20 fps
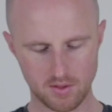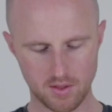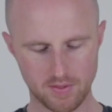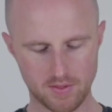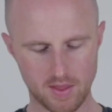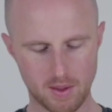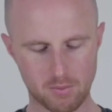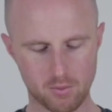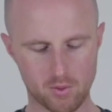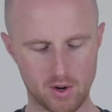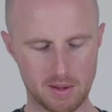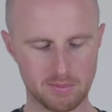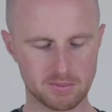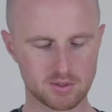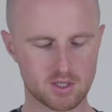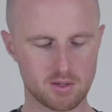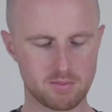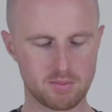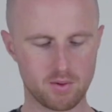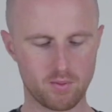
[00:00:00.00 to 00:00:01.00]
The thumb
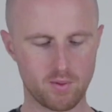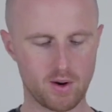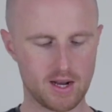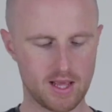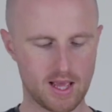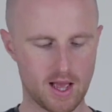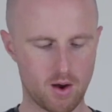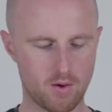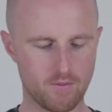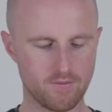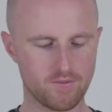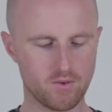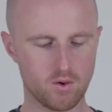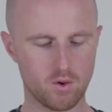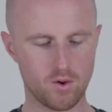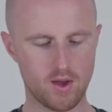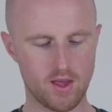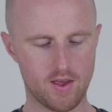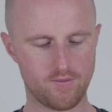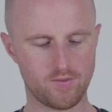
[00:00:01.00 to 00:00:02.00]
grips can be really
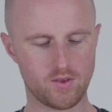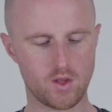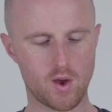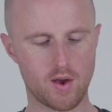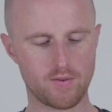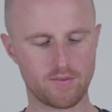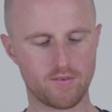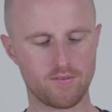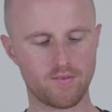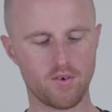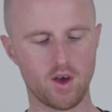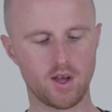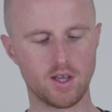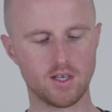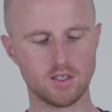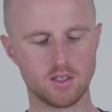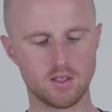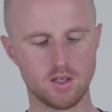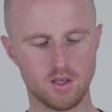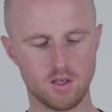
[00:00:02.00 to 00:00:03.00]
helpful if you ever
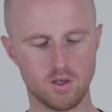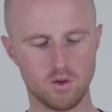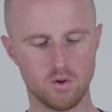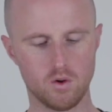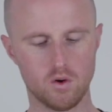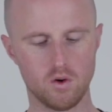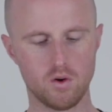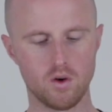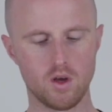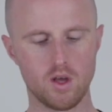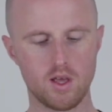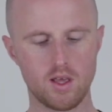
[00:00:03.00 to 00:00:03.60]
find that your